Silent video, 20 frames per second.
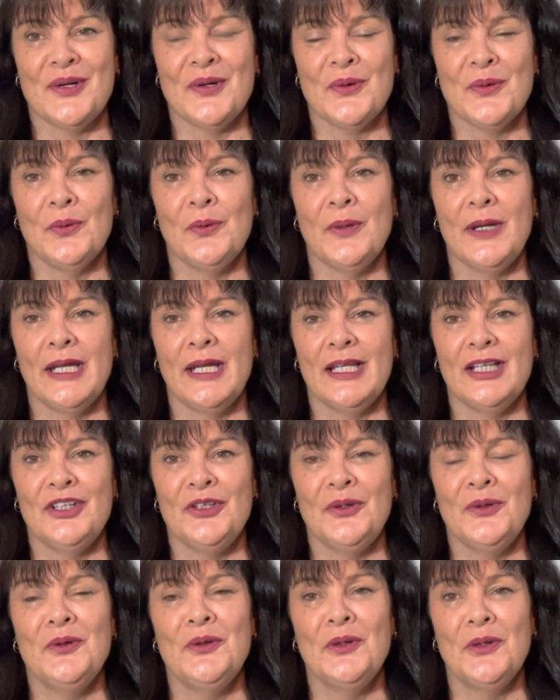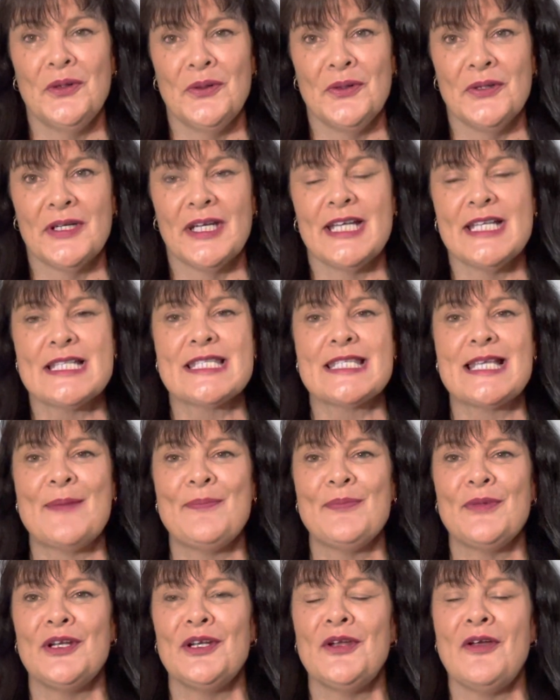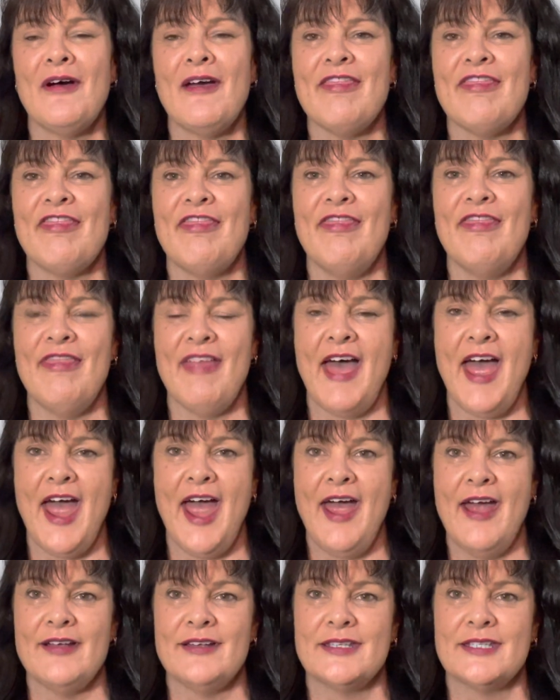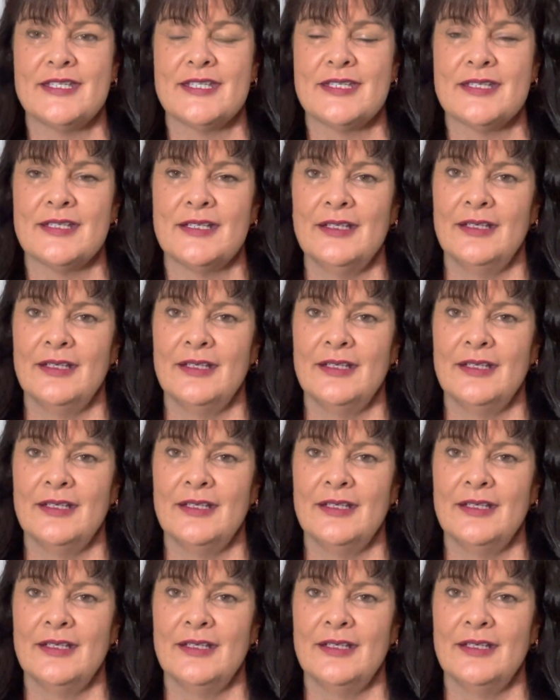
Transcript: when you look at something like that,